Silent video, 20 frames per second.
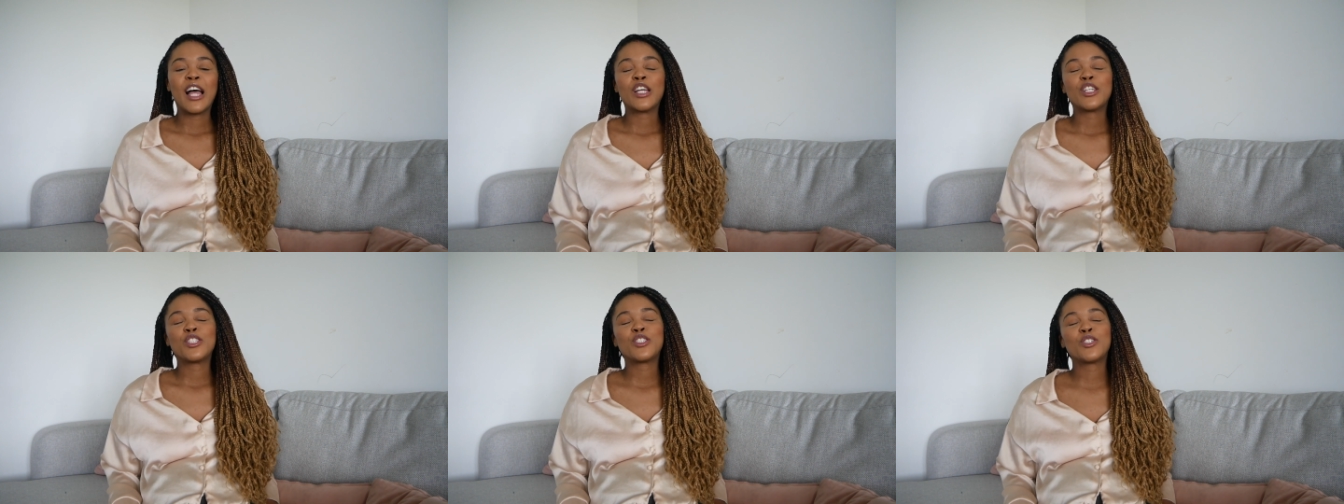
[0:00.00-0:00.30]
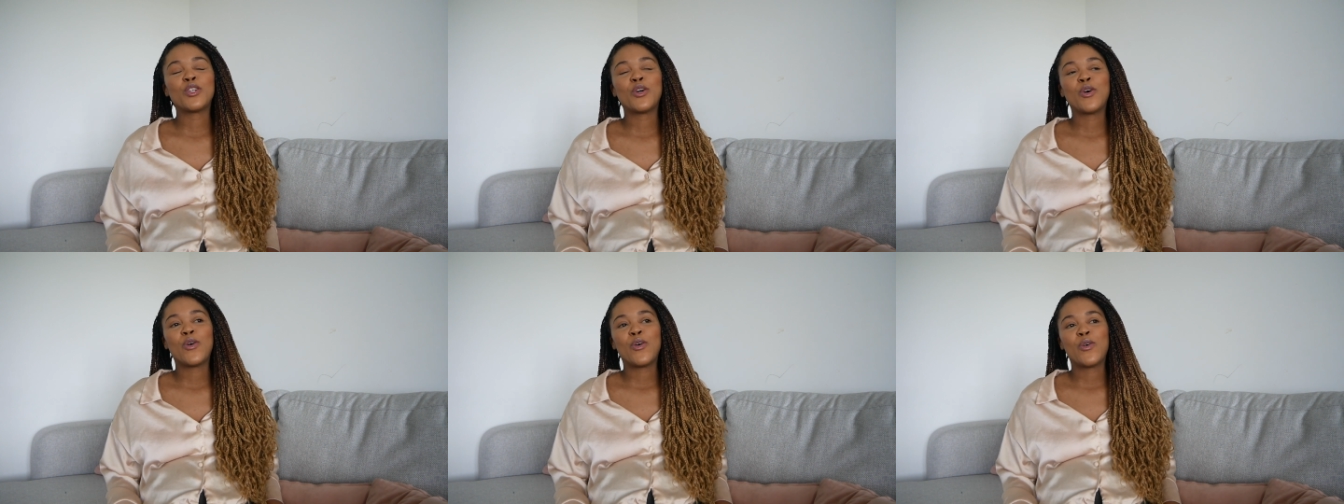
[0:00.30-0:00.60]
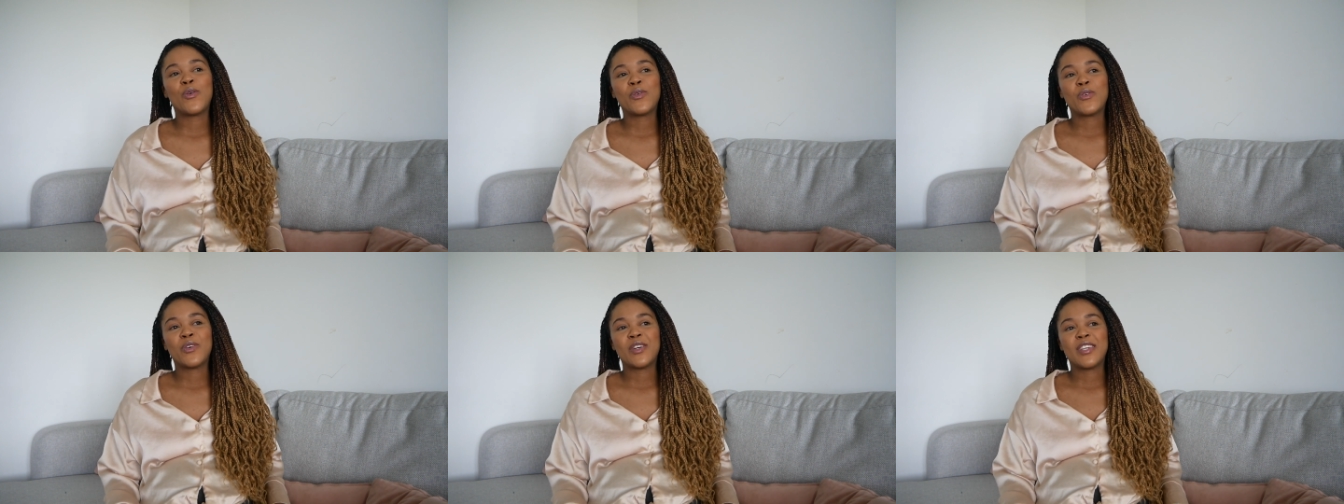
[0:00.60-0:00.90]

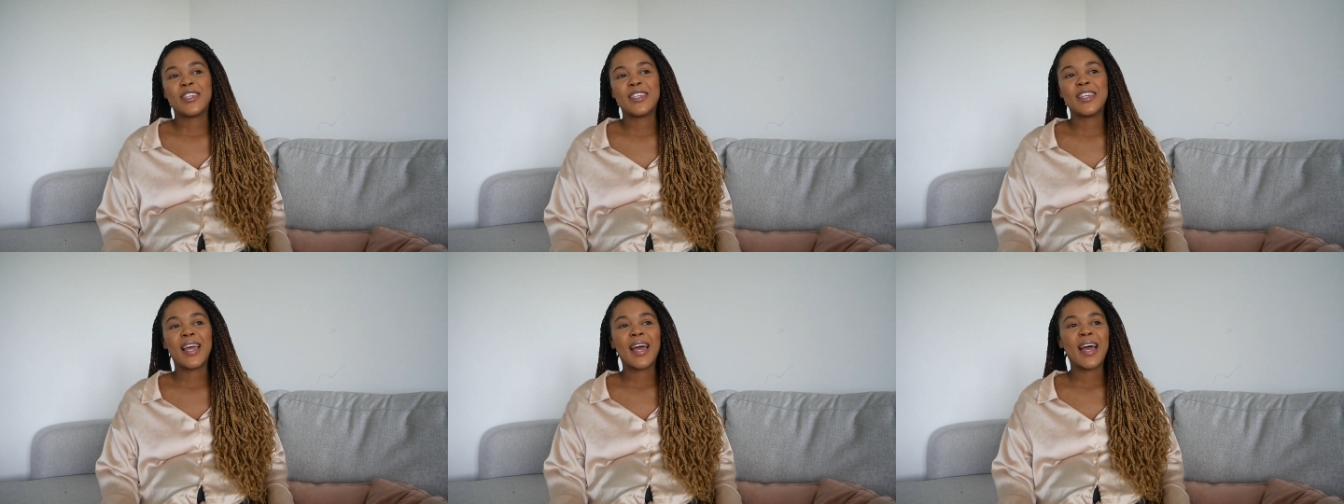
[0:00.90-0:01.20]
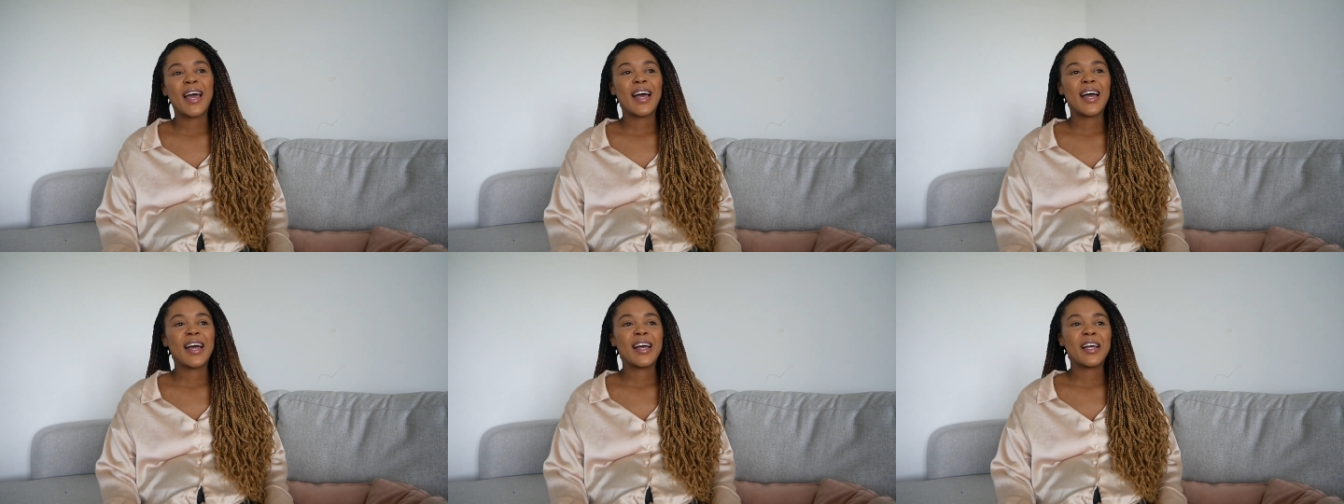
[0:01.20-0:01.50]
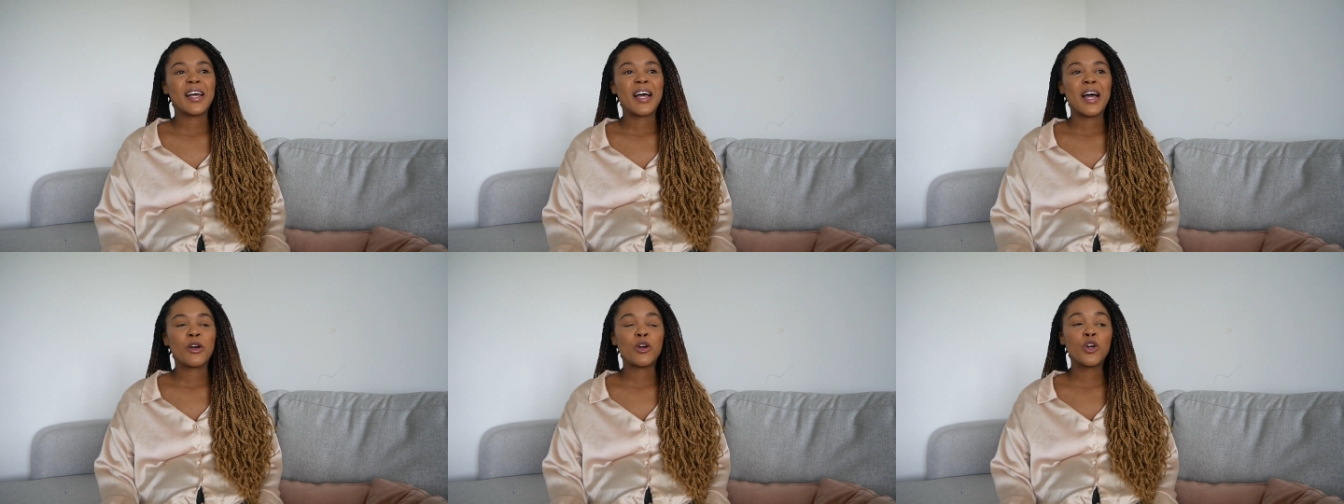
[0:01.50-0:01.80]
so
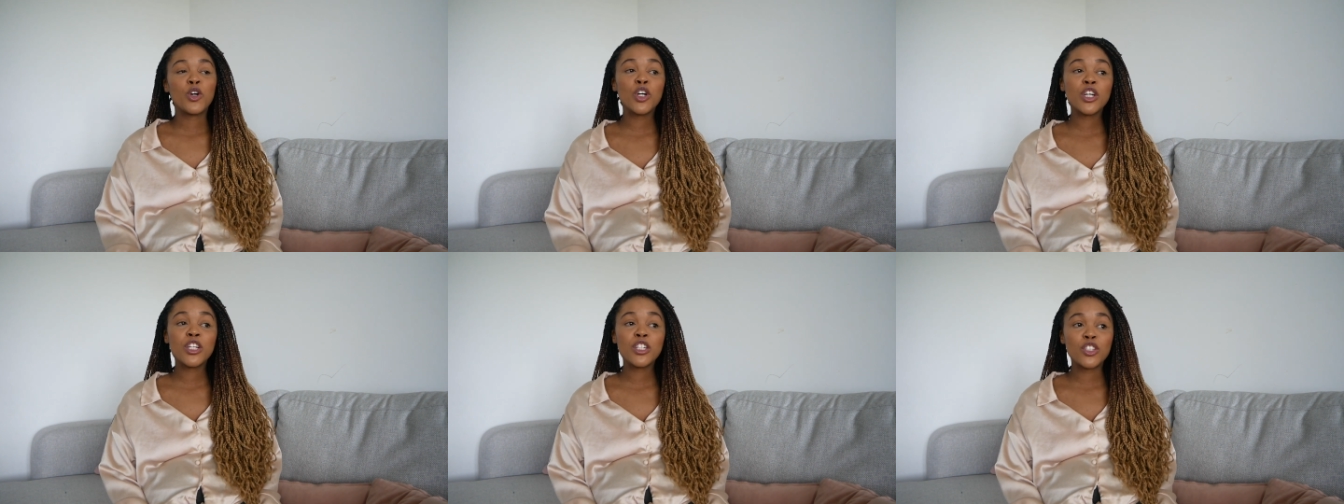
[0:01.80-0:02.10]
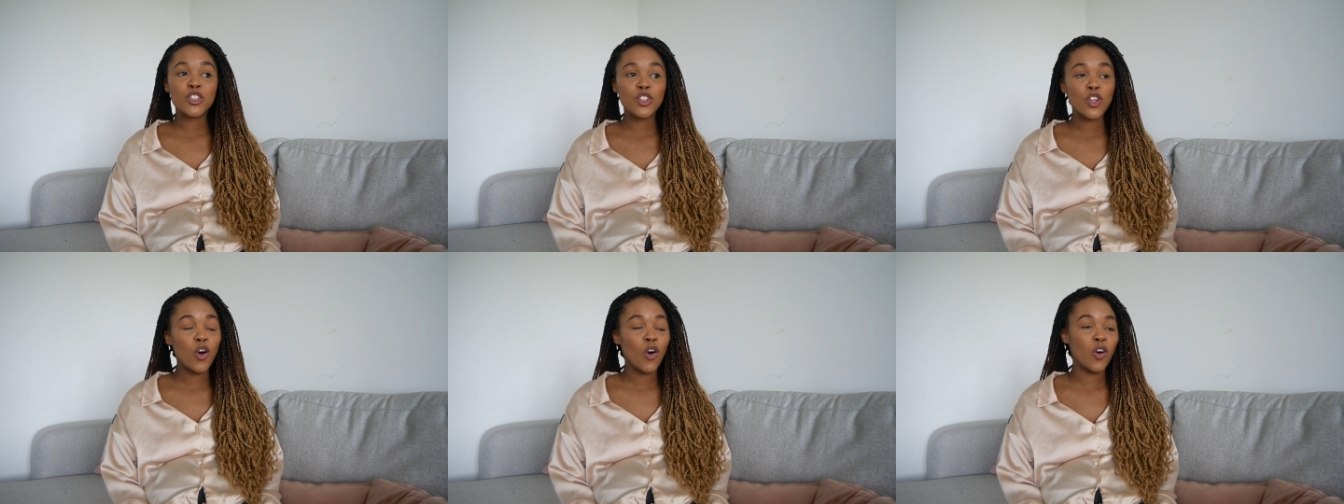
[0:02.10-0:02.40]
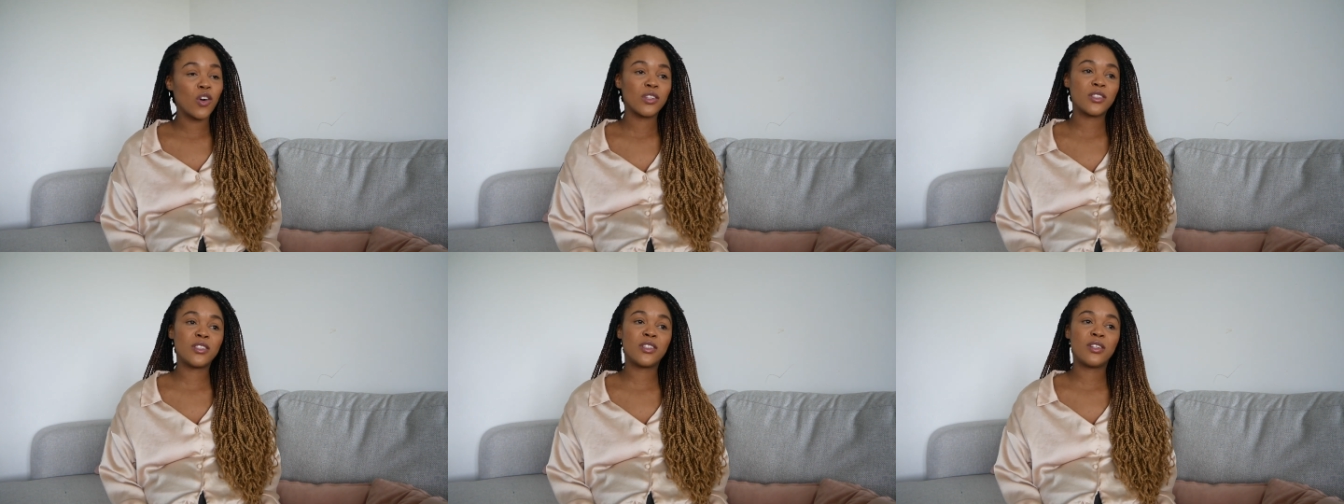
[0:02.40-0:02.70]
yeah i could
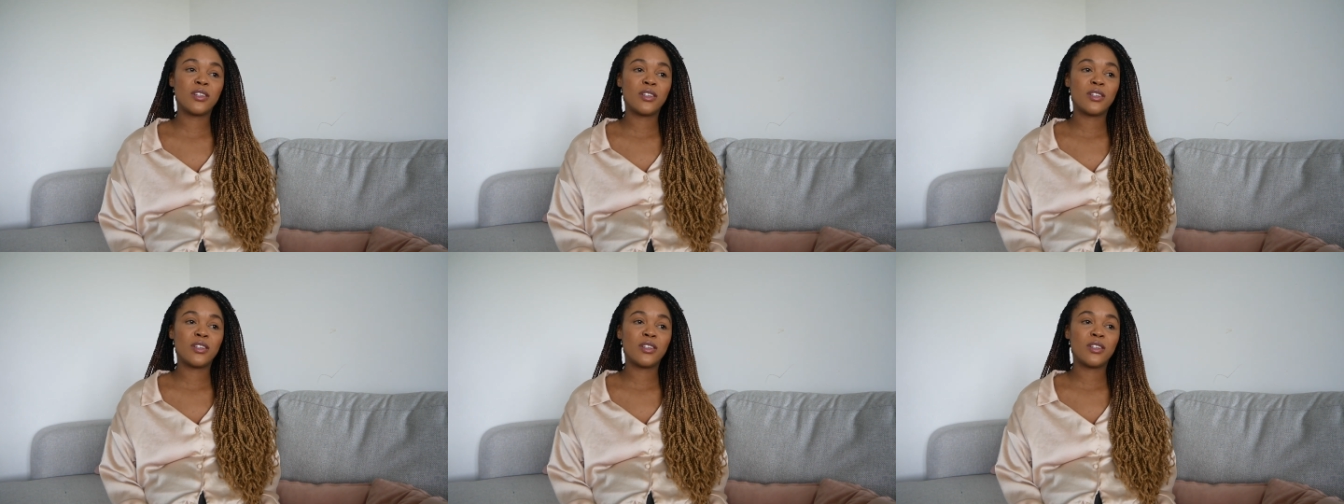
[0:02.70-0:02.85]
not